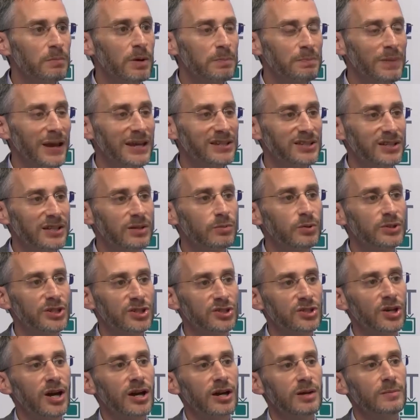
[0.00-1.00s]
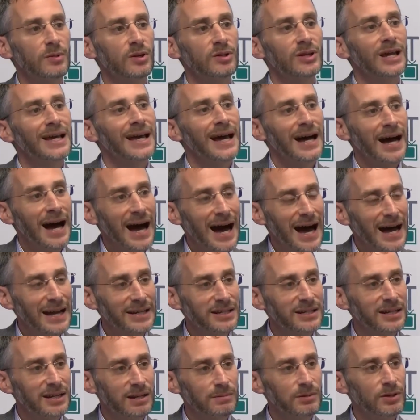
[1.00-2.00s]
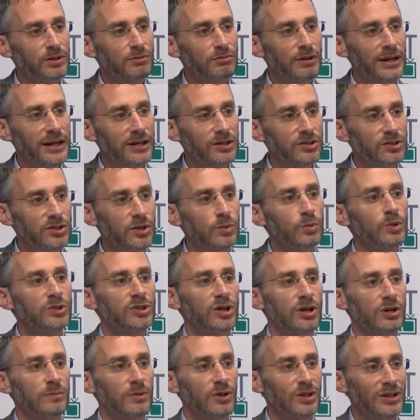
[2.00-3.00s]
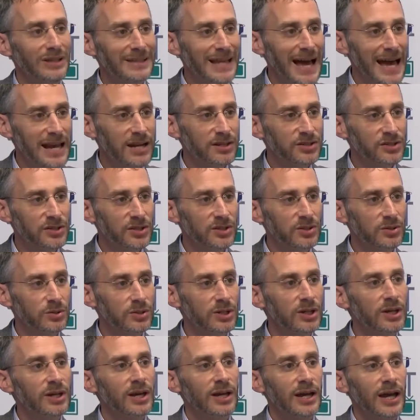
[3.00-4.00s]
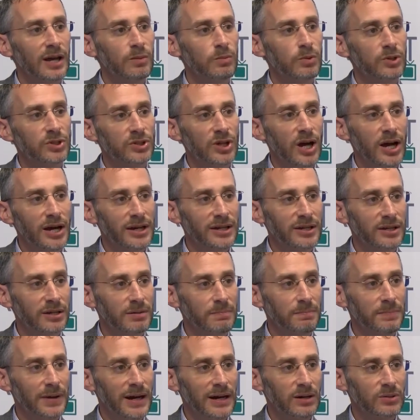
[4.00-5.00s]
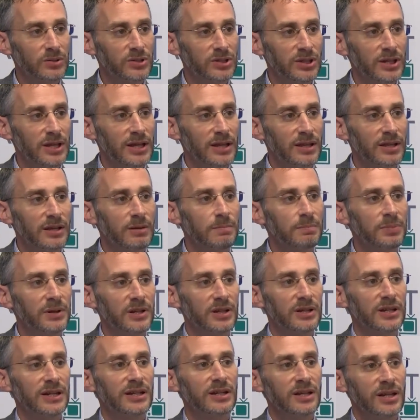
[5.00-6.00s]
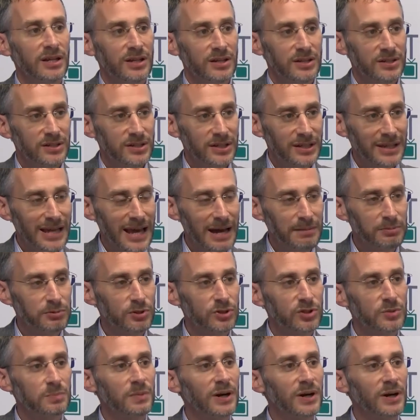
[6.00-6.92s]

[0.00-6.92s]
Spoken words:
but basically we're just talking about high dynamic range, we're talking about latitude, and we're talking about the ability to capture as